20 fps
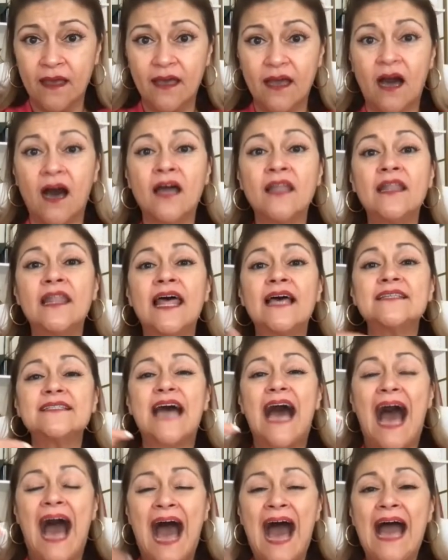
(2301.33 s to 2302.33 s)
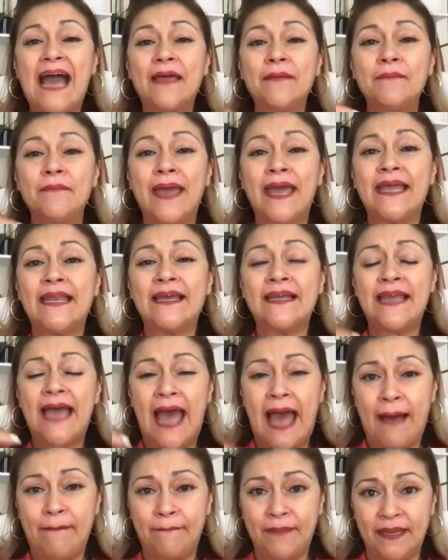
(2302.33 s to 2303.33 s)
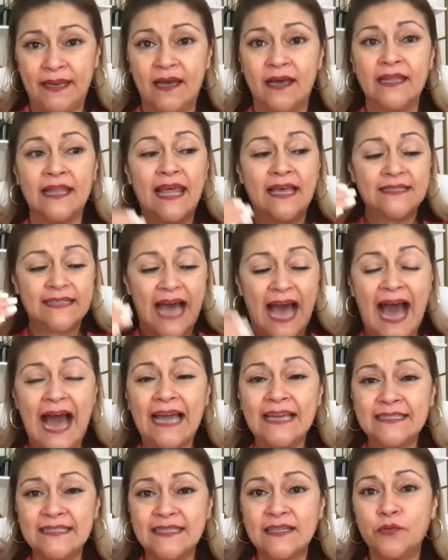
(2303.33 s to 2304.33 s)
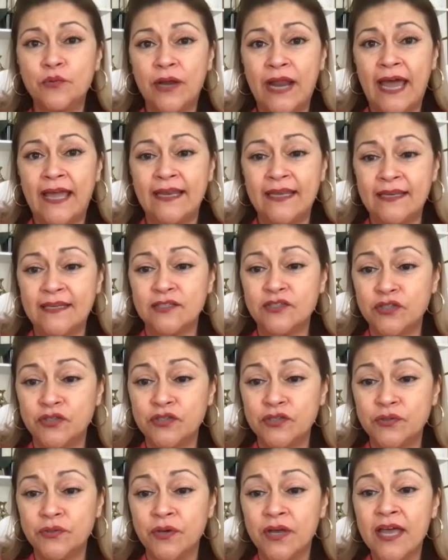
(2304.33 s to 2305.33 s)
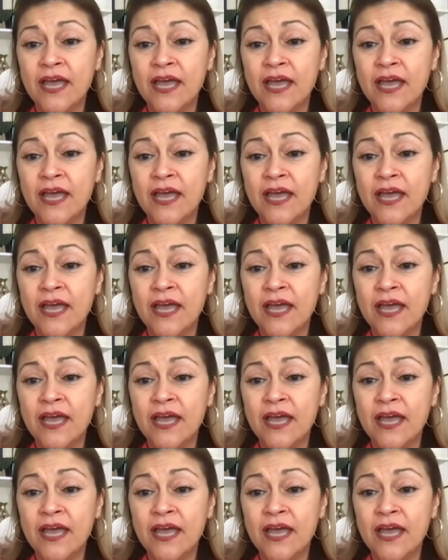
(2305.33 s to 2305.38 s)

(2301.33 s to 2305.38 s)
unless I made it happen, unless I did what I needed to do.